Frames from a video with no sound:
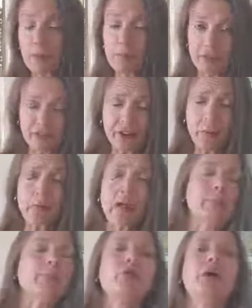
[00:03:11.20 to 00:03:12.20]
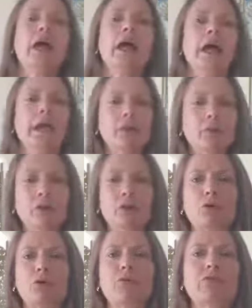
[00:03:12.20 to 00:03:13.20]
but some people, either
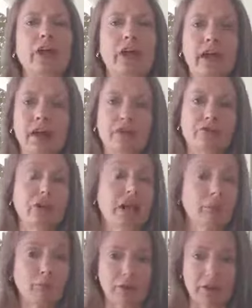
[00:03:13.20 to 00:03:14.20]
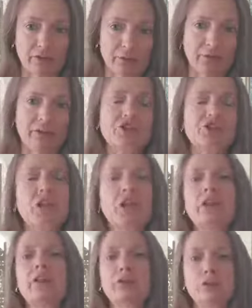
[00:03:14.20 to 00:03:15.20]
because they have genetic
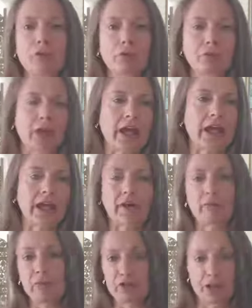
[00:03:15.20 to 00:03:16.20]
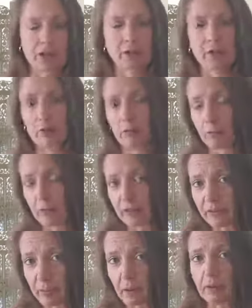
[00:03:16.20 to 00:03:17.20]
predispositions or they have particular
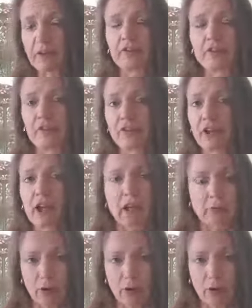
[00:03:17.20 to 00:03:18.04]
experiences